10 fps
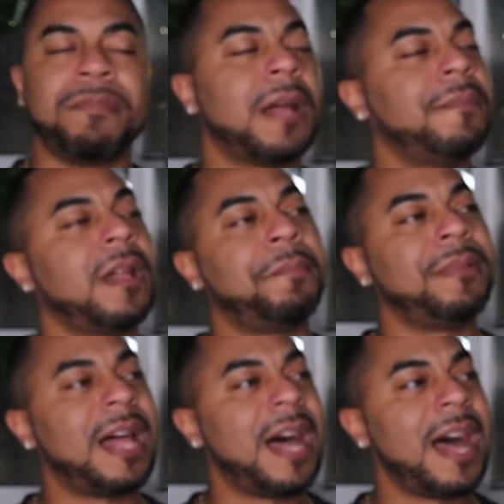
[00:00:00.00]
blah, blah,
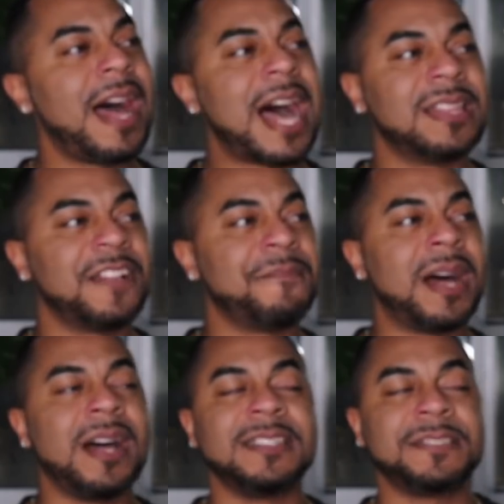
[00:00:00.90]
blah. I love my
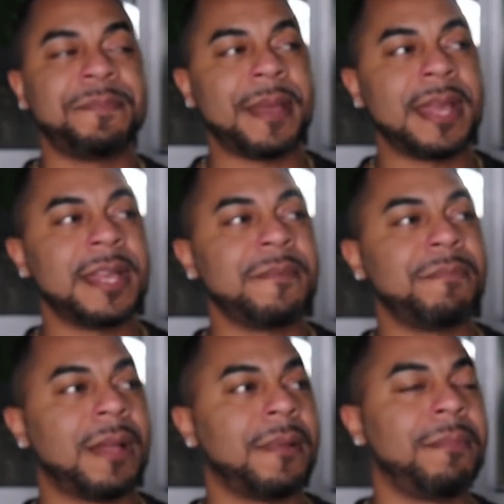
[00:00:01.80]
husband,
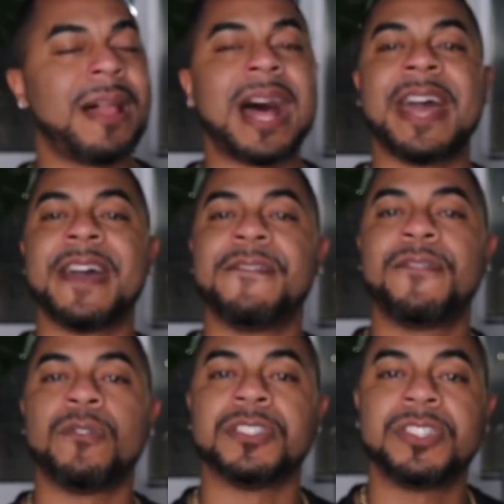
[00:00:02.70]
blah, blah, blah. I have
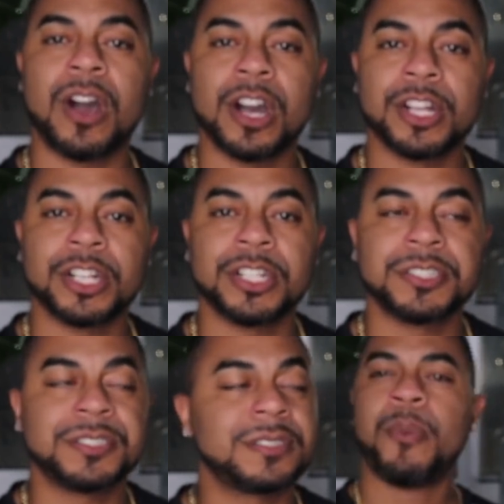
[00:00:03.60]
4
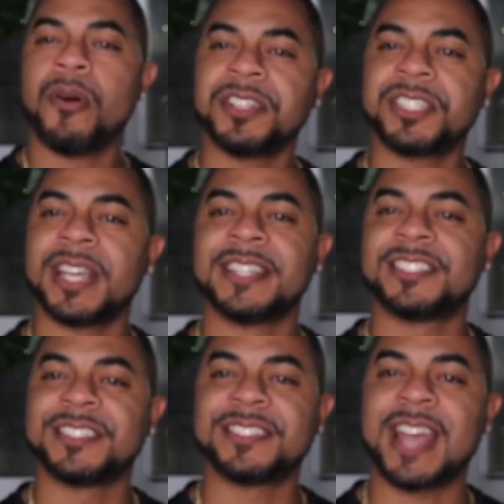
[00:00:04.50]
daughters. Portia has
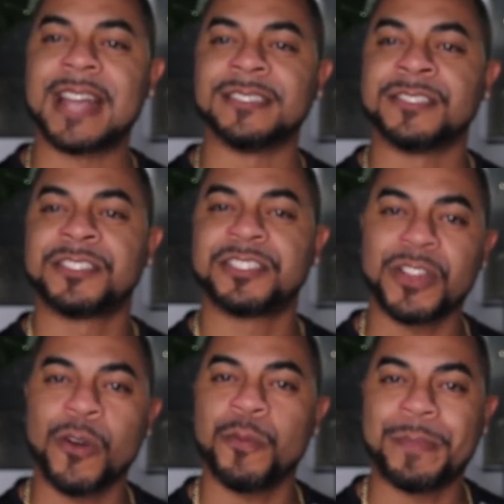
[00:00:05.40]
just gotten
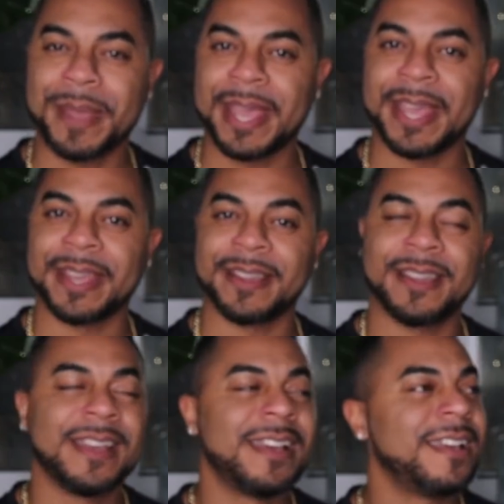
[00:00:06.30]
so big.
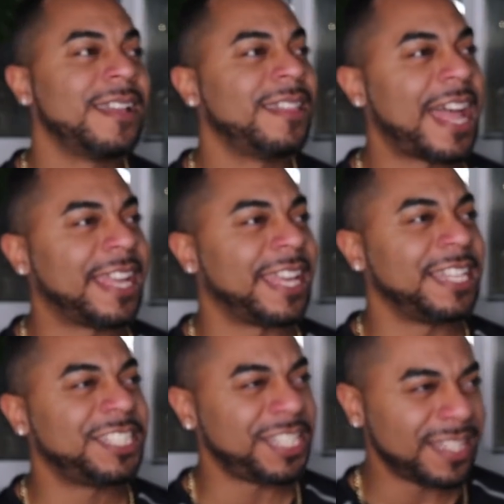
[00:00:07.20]
Like,
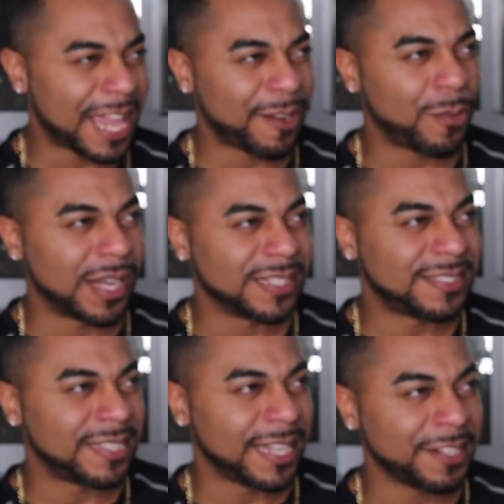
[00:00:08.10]
is she like, what,
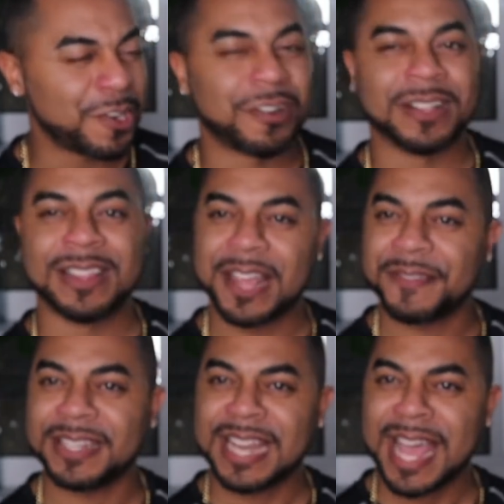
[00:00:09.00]
10 or
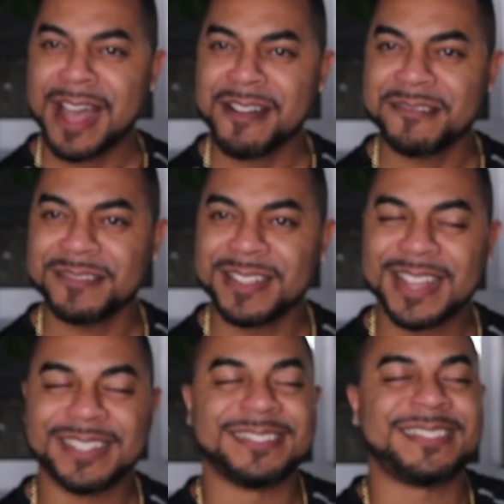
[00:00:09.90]
11 now?
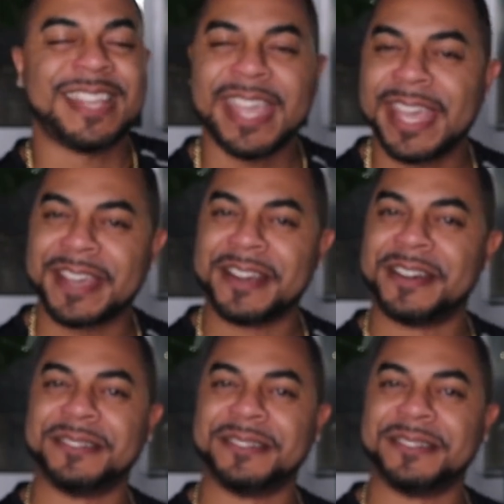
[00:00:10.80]
Damn.